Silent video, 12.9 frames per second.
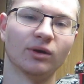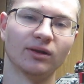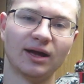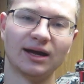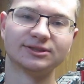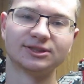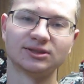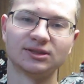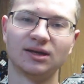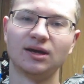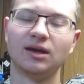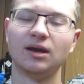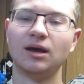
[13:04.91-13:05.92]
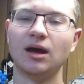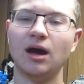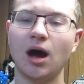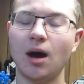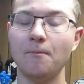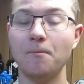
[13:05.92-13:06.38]
or less.
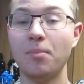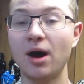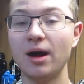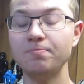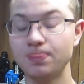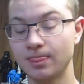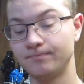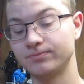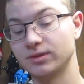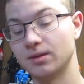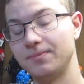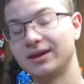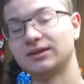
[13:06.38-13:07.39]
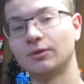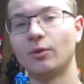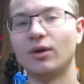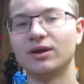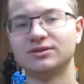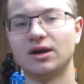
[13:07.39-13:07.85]
But the big thing we
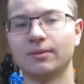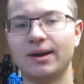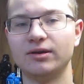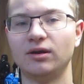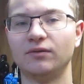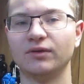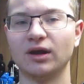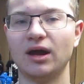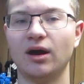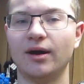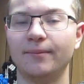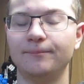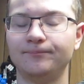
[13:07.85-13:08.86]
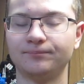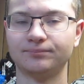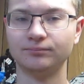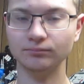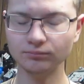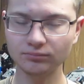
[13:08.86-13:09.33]
want to talk about here in the
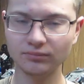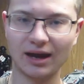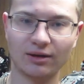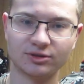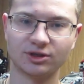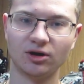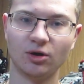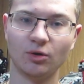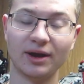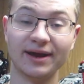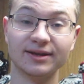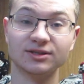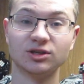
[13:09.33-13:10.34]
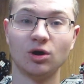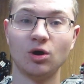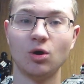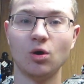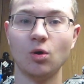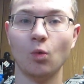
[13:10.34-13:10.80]
outro is
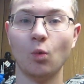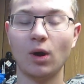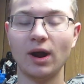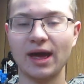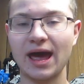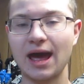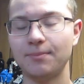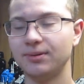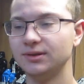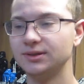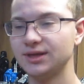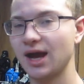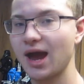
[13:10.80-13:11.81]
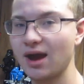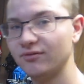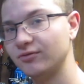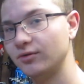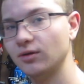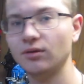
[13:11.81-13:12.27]
what happens
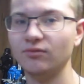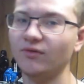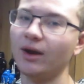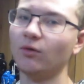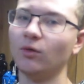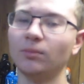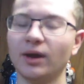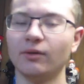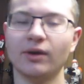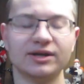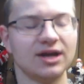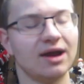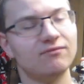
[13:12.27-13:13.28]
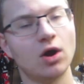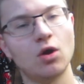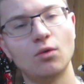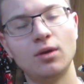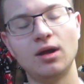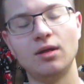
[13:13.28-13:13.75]
after Vibroblade Ridge. I
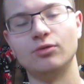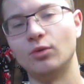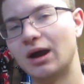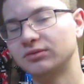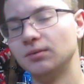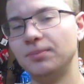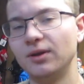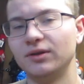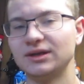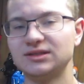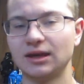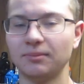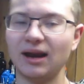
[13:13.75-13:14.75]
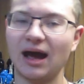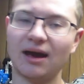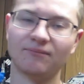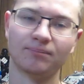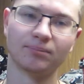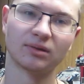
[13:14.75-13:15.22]
know throughout the building segment
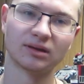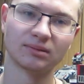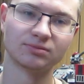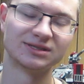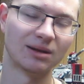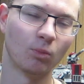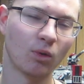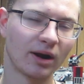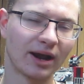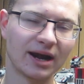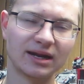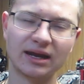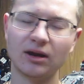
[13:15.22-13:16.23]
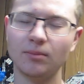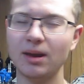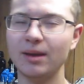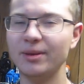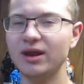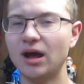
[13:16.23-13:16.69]
I've said one idea or
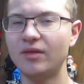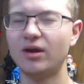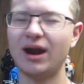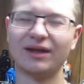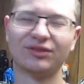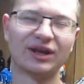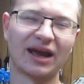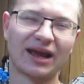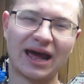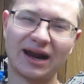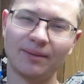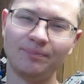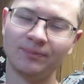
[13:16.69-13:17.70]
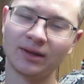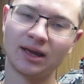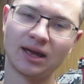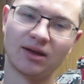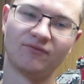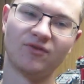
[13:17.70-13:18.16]
maybe another. I think I kind of
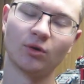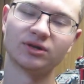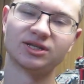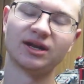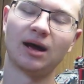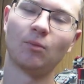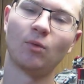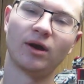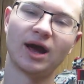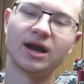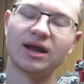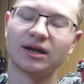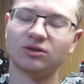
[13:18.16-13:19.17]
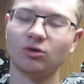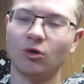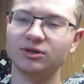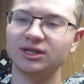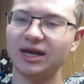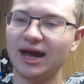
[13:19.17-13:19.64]
focused in on one idea
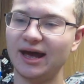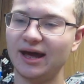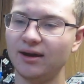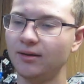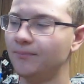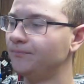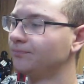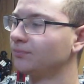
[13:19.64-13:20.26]
towards the end,